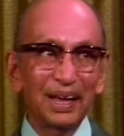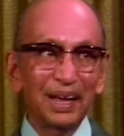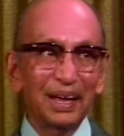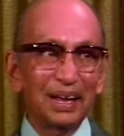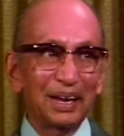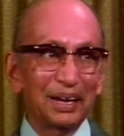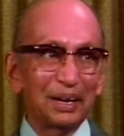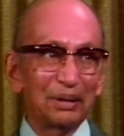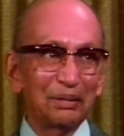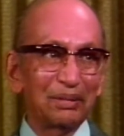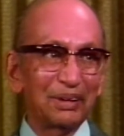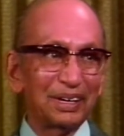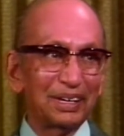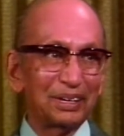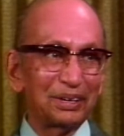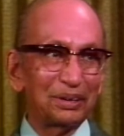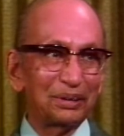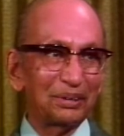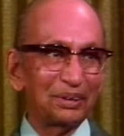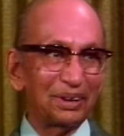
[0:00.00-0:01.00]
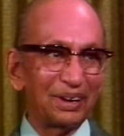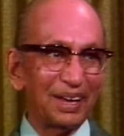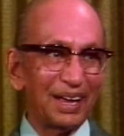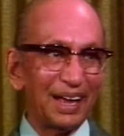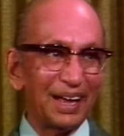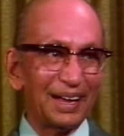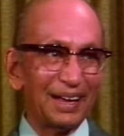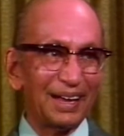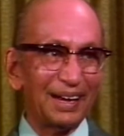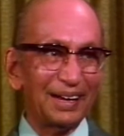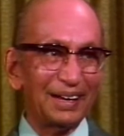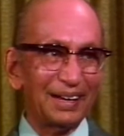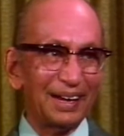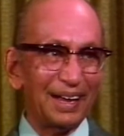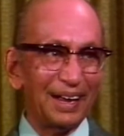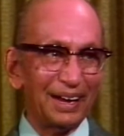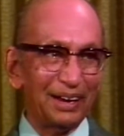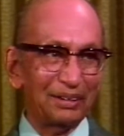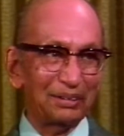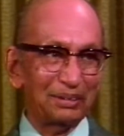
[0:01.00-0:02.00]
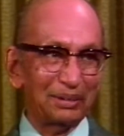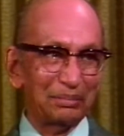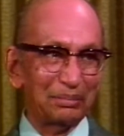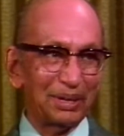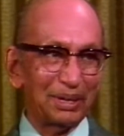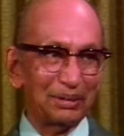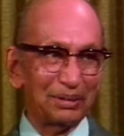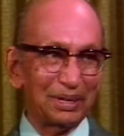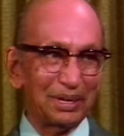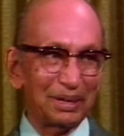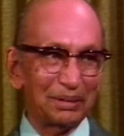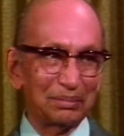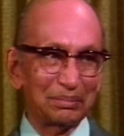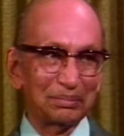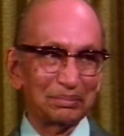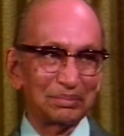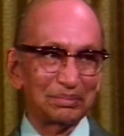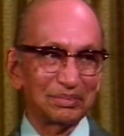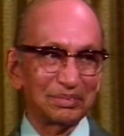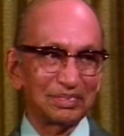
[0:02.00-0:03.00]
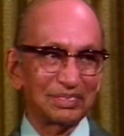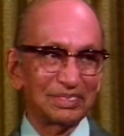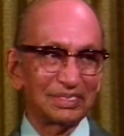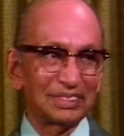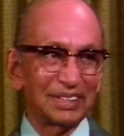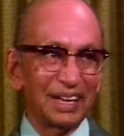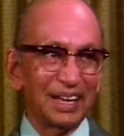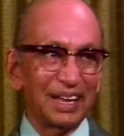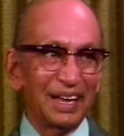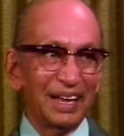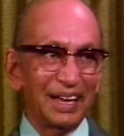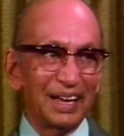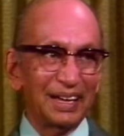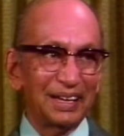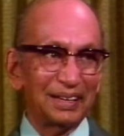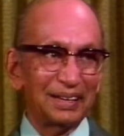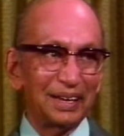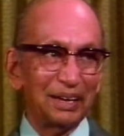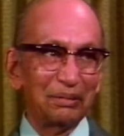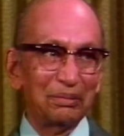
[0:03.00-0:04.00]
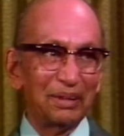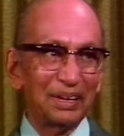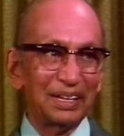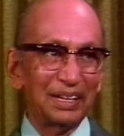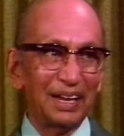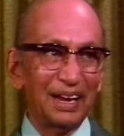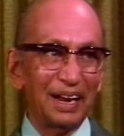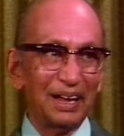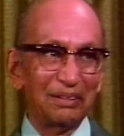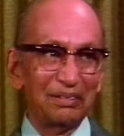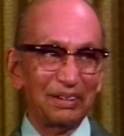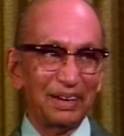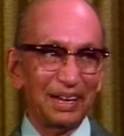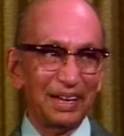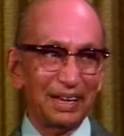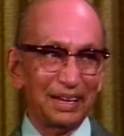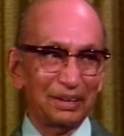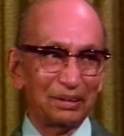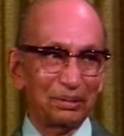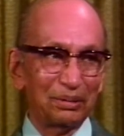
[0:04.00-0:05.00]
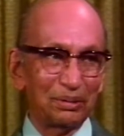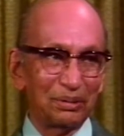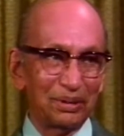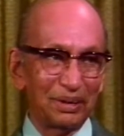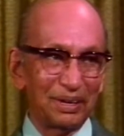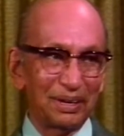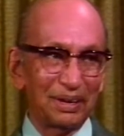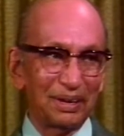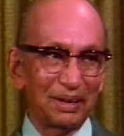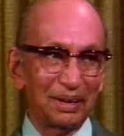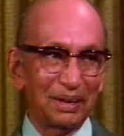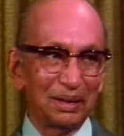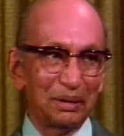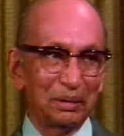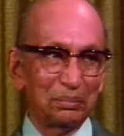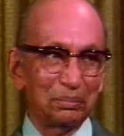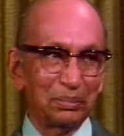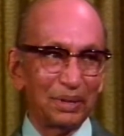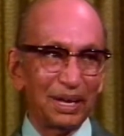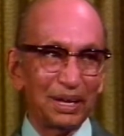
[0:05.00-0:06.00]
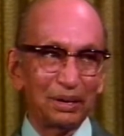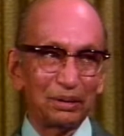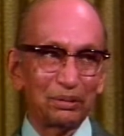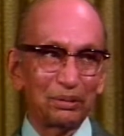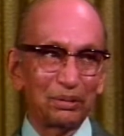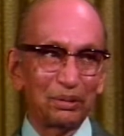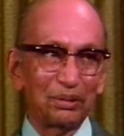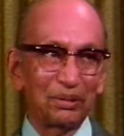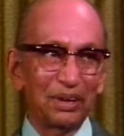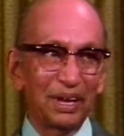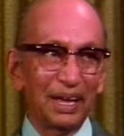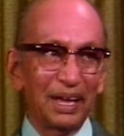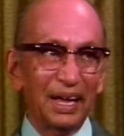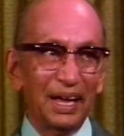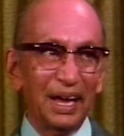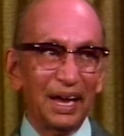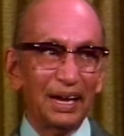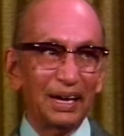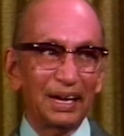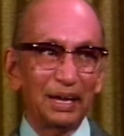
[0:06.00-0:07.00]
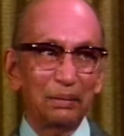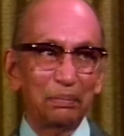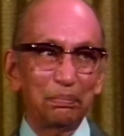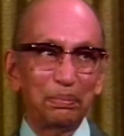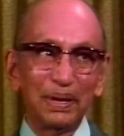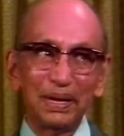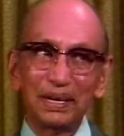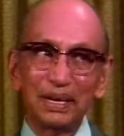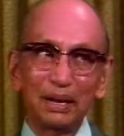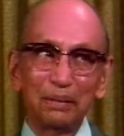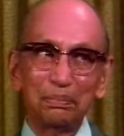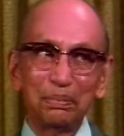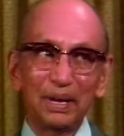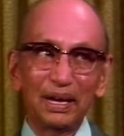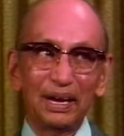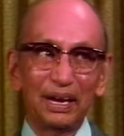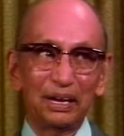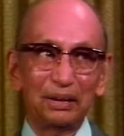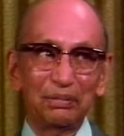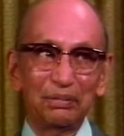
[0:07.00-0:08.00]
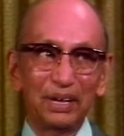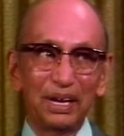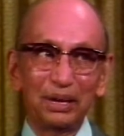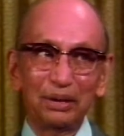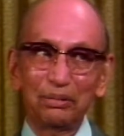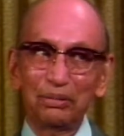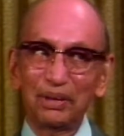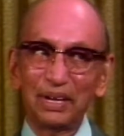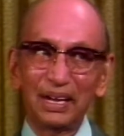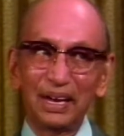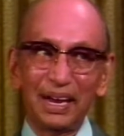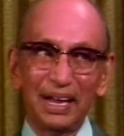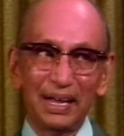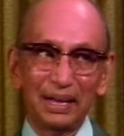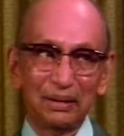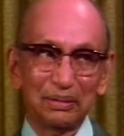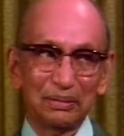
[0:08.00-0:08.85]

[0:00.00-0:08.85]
Now, one story I can tell you about him. His son was 11 years old, Marco, and he picked up English very quickly.